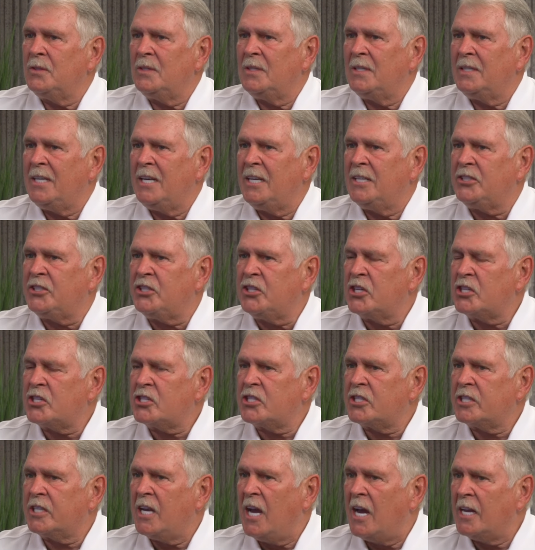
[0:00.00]
it
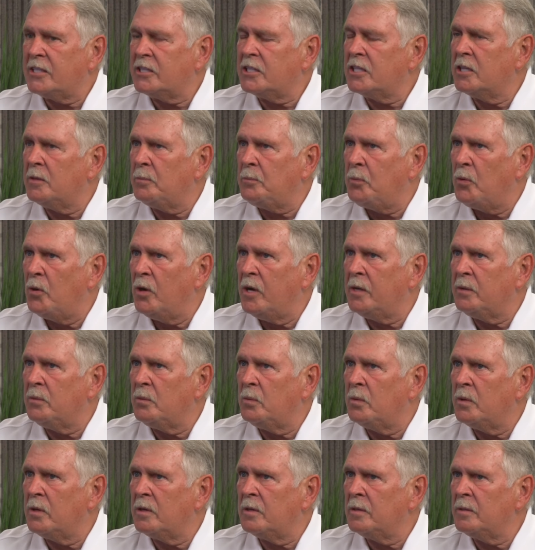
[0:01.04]
just got to the point
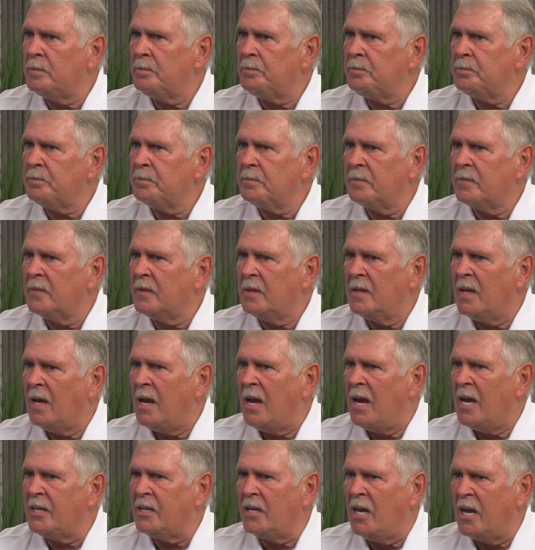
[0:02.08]
where
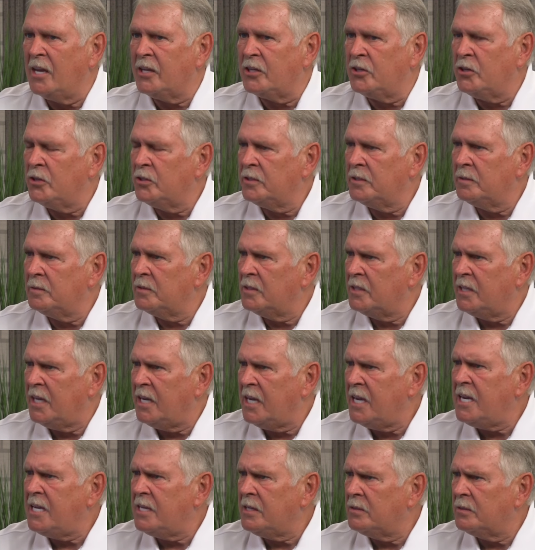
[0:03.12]
I couldn't
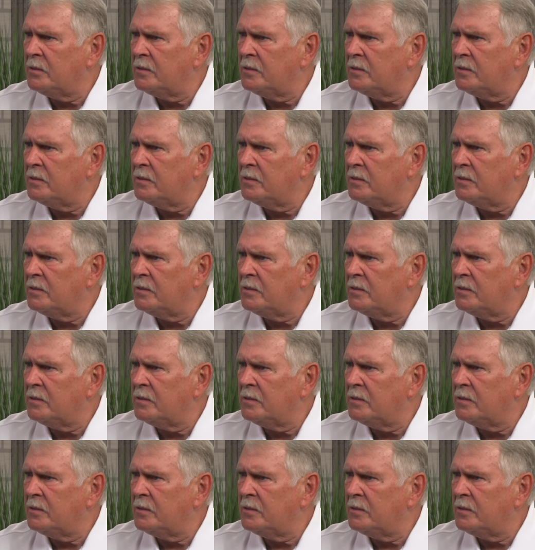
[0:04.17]
eat